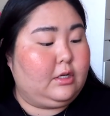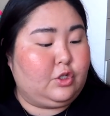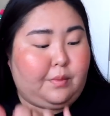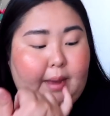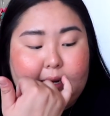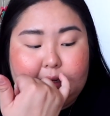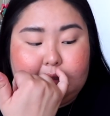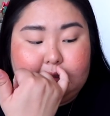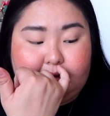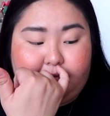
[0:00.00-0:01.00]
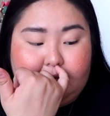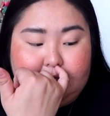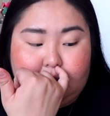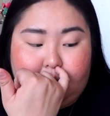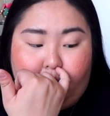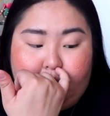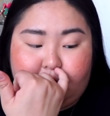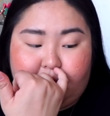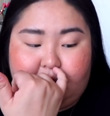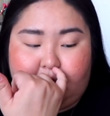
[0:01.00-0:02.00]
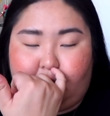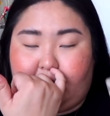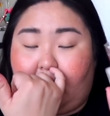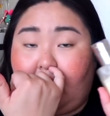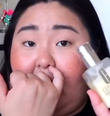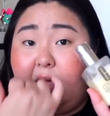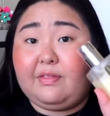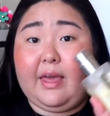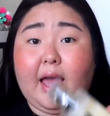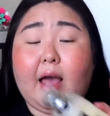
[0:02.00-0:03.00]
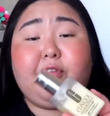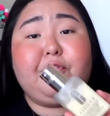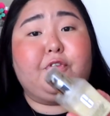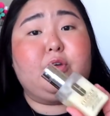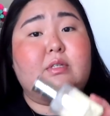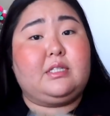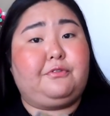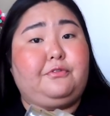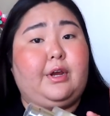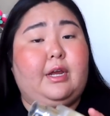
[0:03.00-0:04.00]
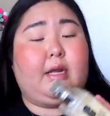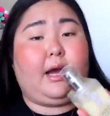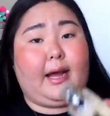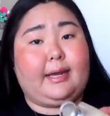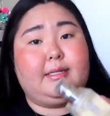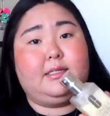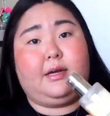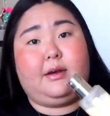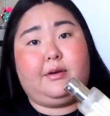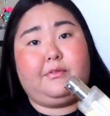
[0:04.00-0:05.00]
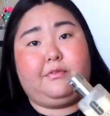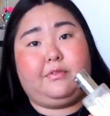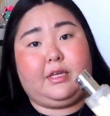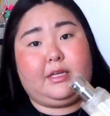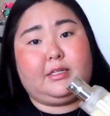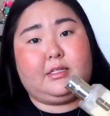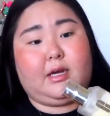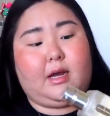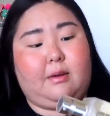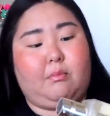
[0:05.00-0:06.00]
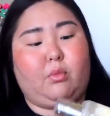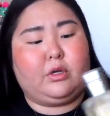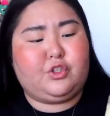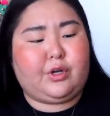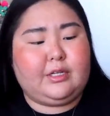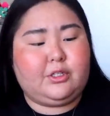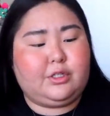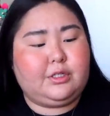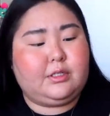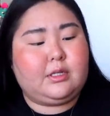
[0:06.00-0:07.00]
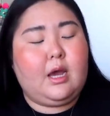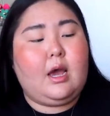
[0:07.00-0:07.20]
Dramatically Different Moisturizing Gel. They have a few different kinds of these moisturizers.